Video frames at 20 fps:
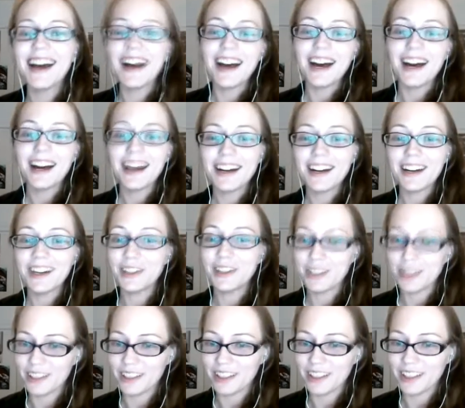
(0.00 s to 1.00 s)
Oh,
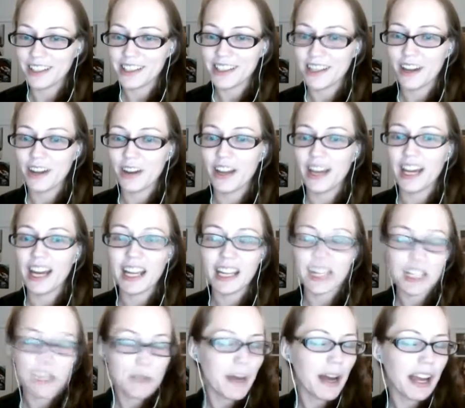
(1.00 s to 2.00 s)
goodness. Okay, I
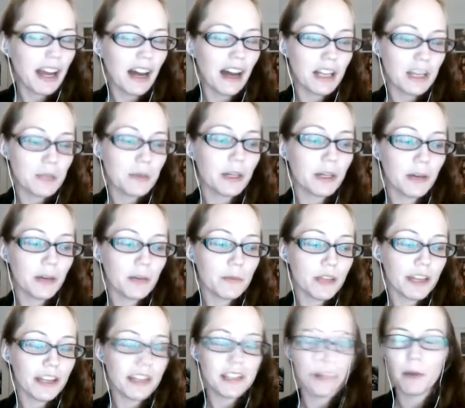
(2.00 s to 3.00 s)
guess my cosplay
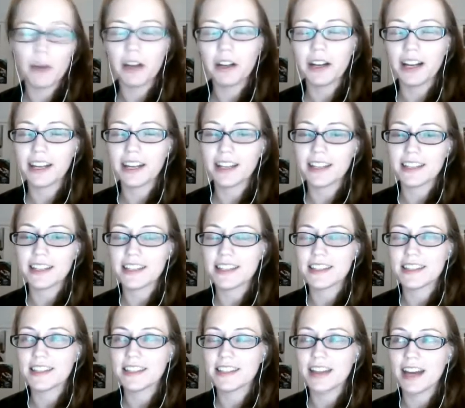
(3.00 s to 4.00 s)
updates. Mine are kind of
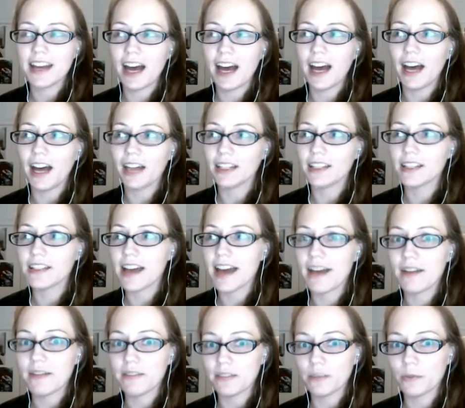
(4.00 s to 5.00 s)
sad because I
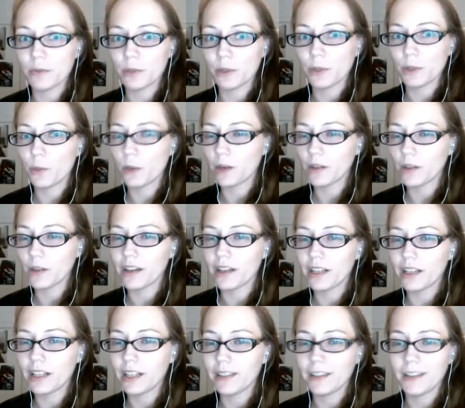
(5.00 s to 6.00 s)
haven't really worked on
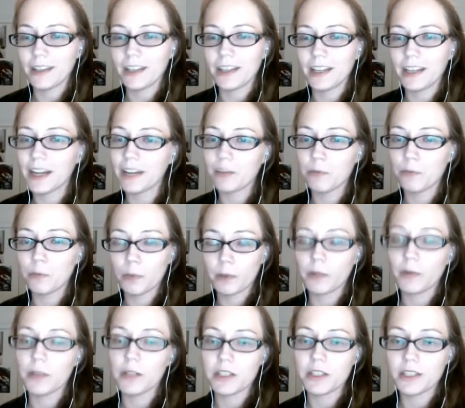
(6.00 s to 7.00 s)
anything. I've
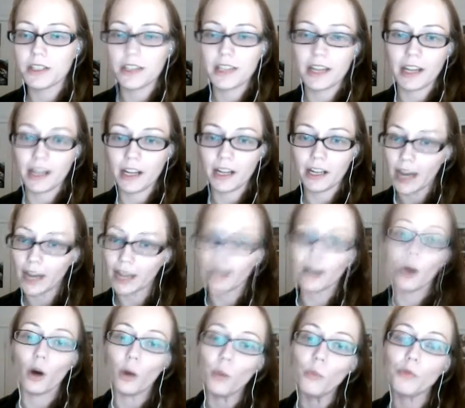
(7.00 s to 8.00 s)
pretty much, the second I got
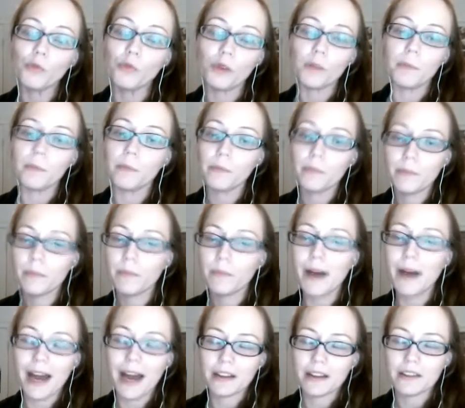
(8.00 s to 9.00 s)
home from
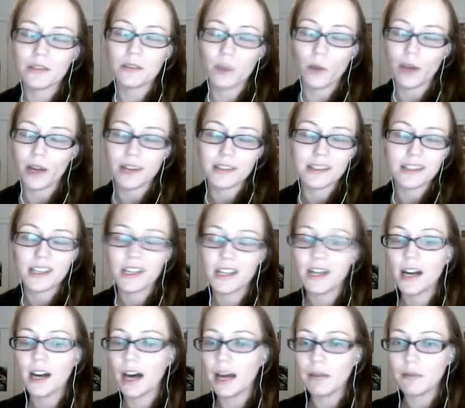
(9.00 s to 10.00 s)
PAX West,
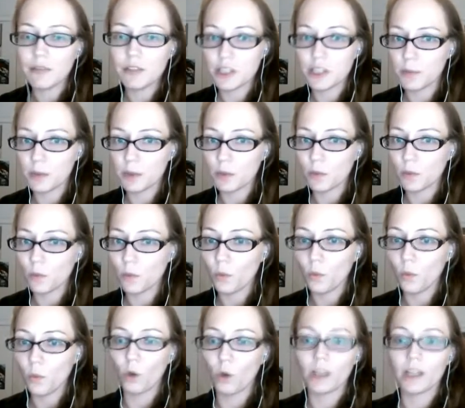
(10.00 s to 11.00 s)
I've just been
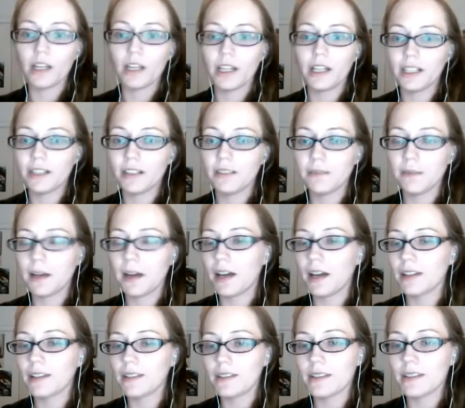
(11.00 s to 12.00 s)
working
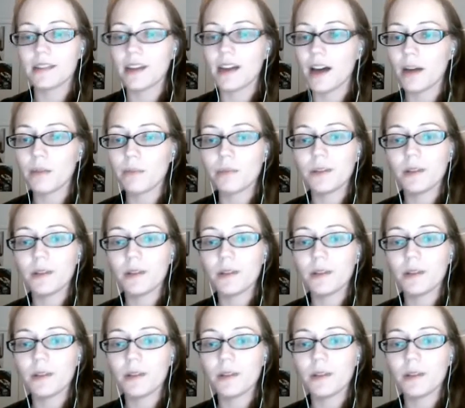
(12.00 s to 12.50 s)
nonstop,